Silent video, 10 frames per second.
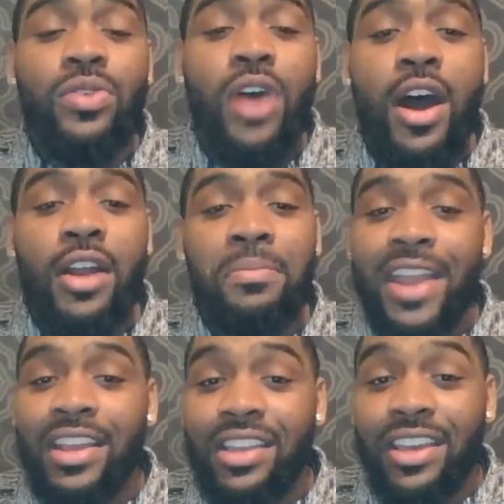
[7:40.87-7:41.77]
you
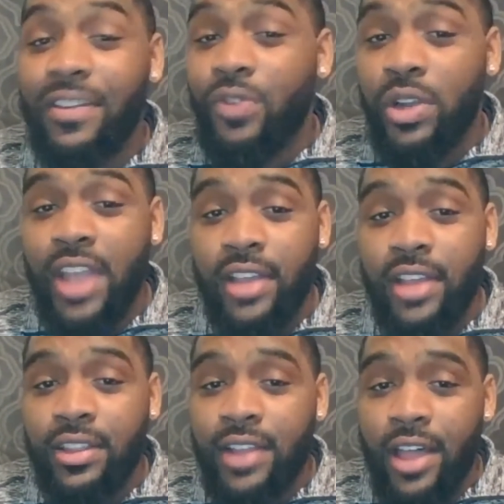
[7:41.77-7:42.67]
automatically get
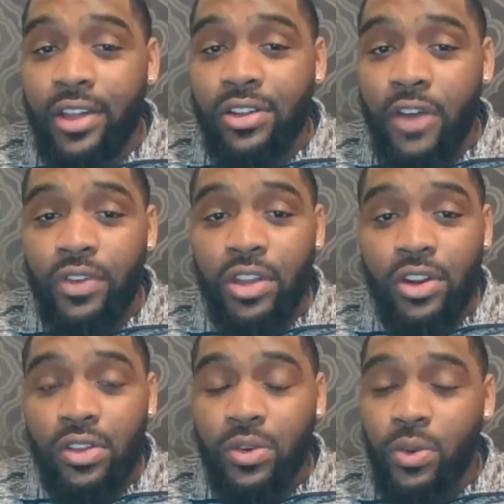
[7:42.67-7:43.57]
$4,000 off of
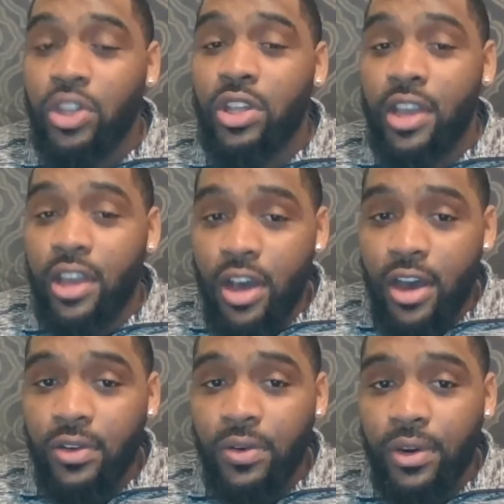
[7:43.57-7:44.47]
your tuition at
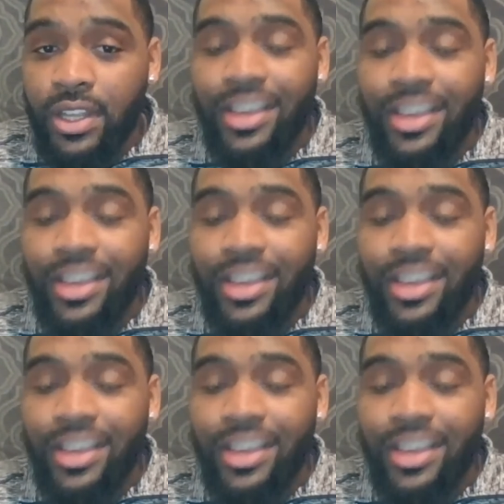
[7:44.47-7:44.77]
Concord.